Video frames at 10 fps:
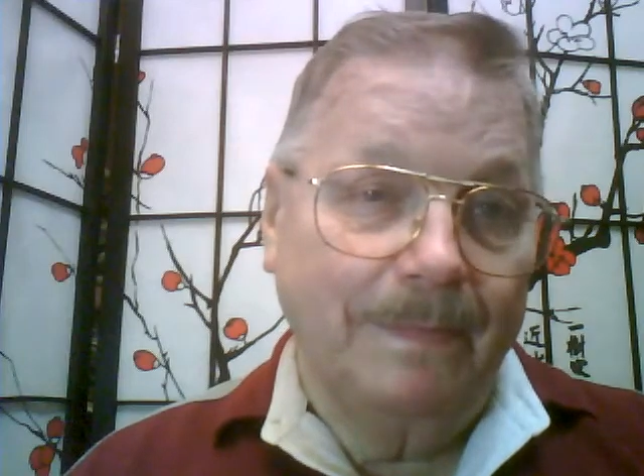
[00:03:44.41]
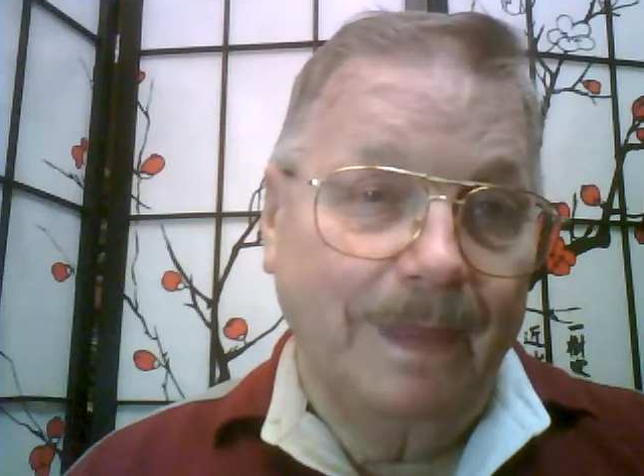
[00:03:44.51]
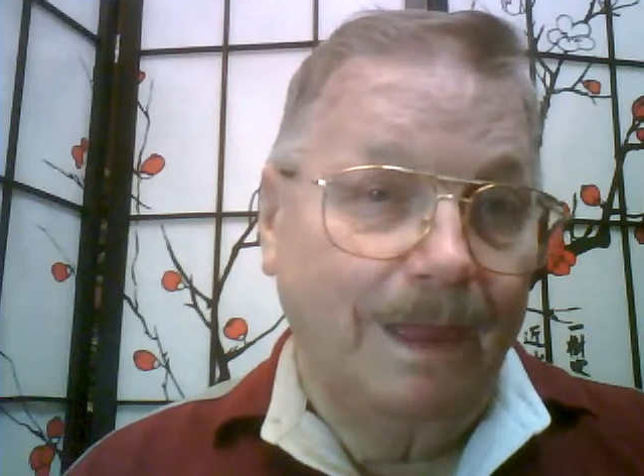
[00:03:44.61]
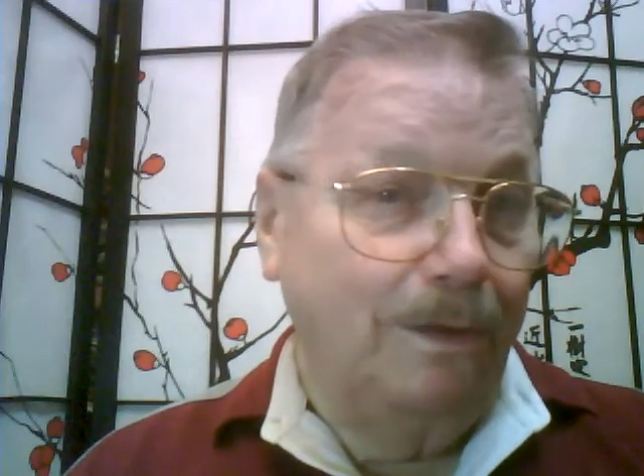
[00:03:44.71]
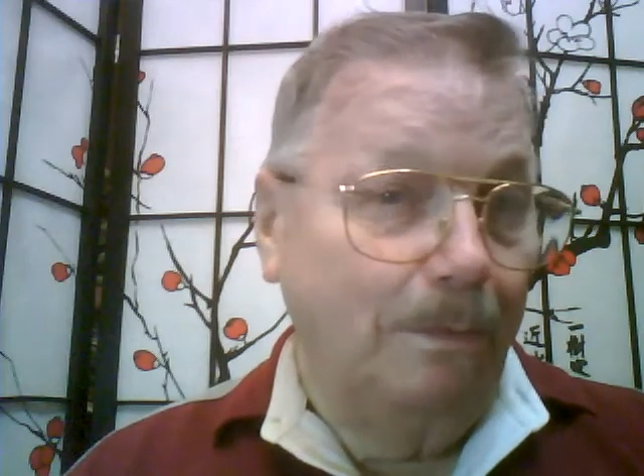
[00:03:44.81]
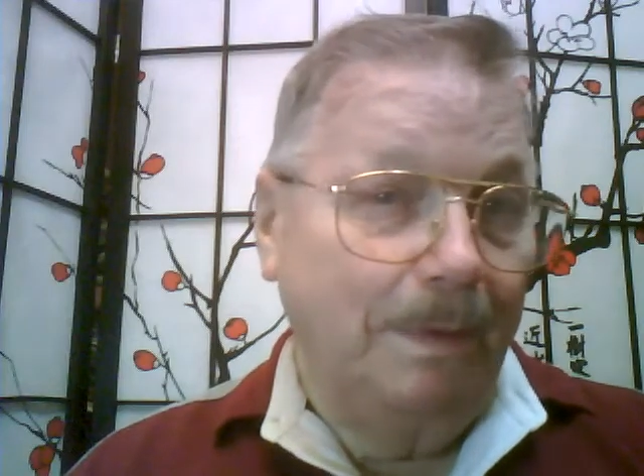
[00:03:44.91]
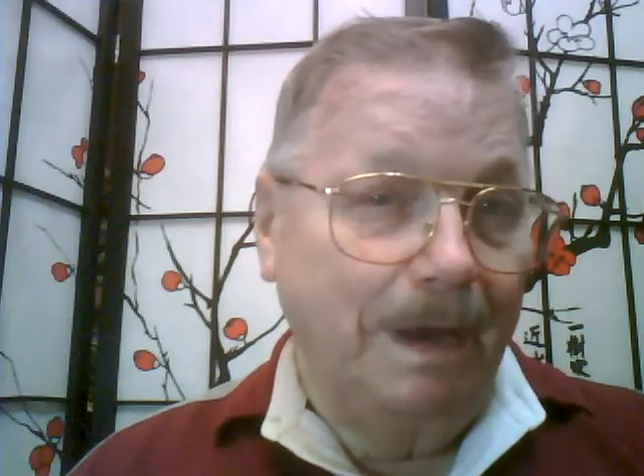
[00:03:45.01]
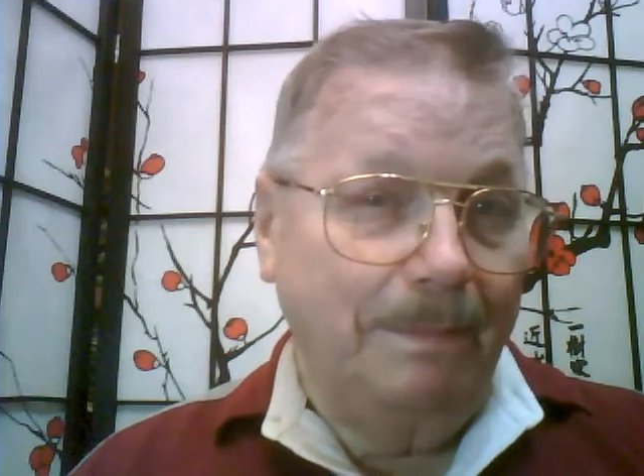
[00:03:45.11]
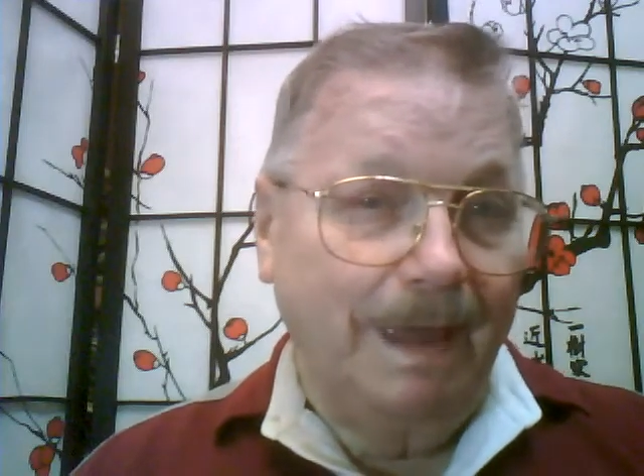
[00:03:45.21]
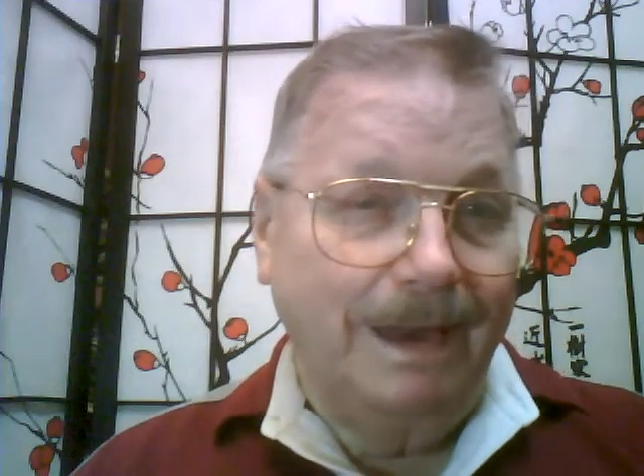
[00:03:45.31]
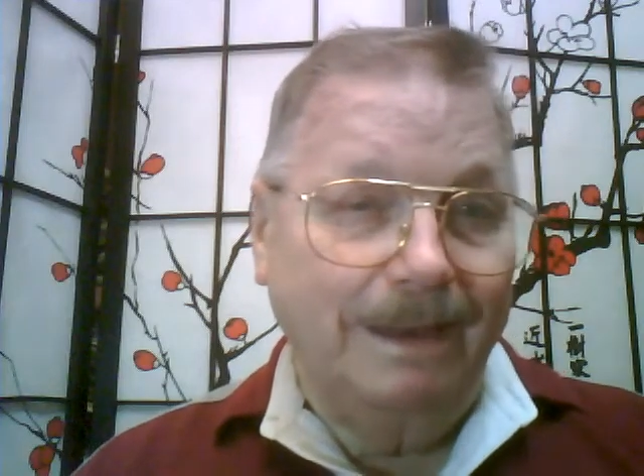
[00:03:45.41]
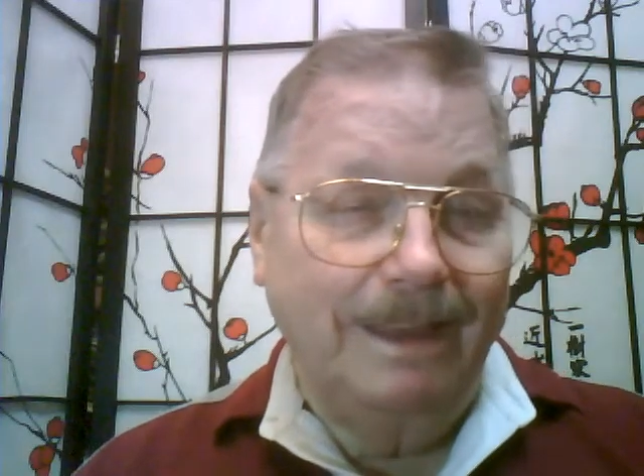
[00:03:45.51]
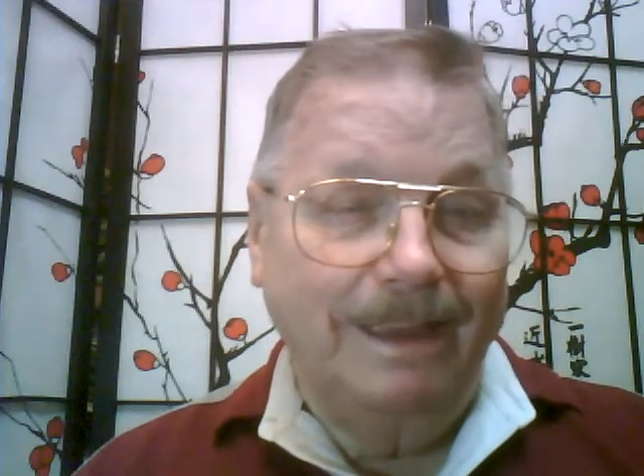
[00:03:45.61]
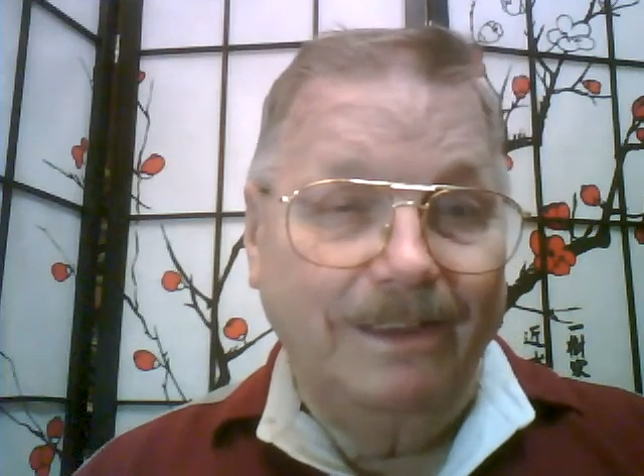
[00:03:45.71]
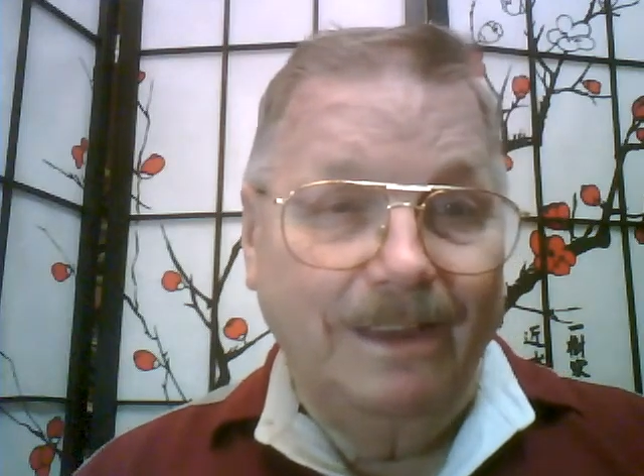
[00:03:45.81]
And nobody paid
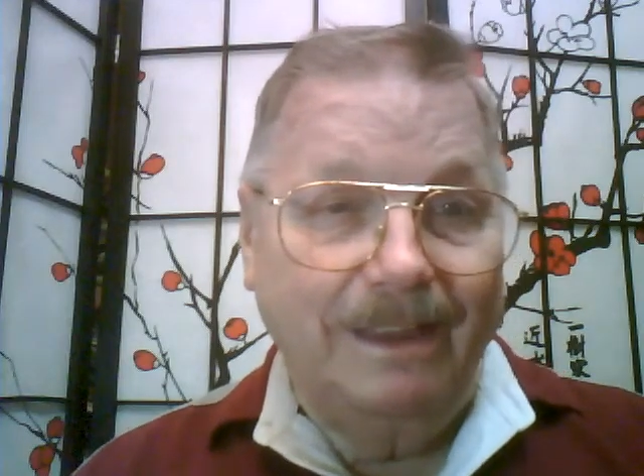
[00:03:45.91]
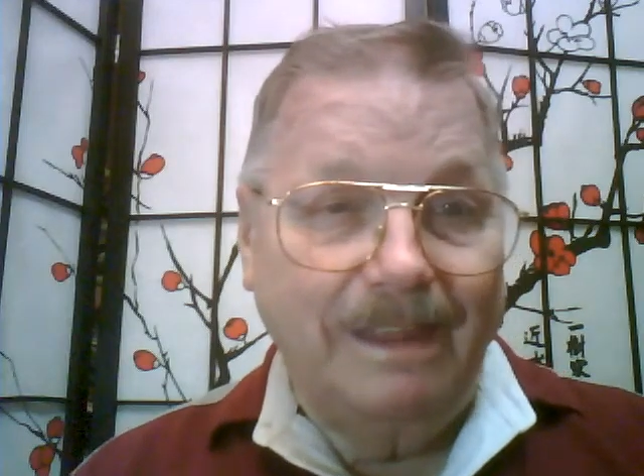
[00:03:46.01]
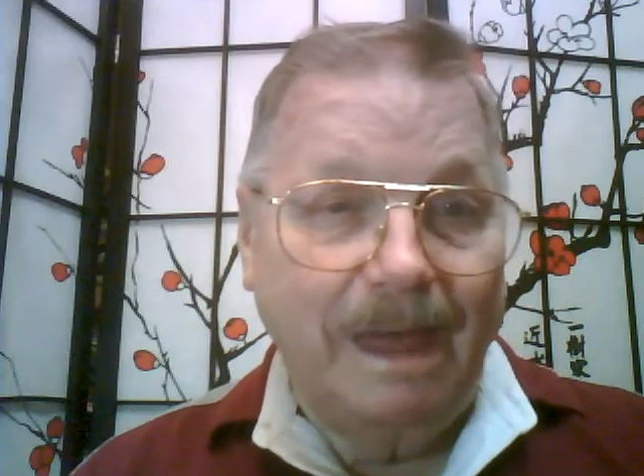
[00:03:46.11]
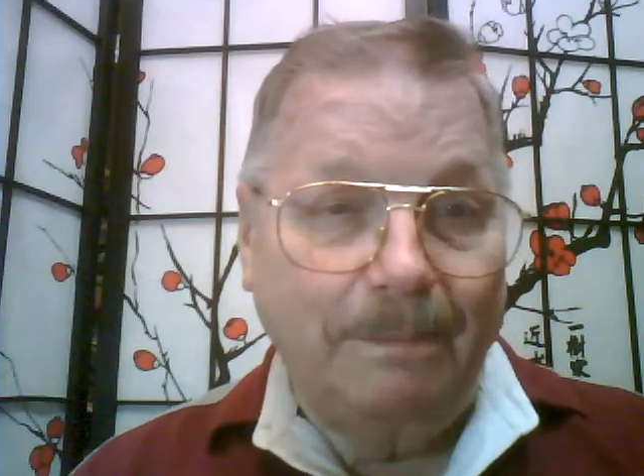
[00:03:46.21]
attention to that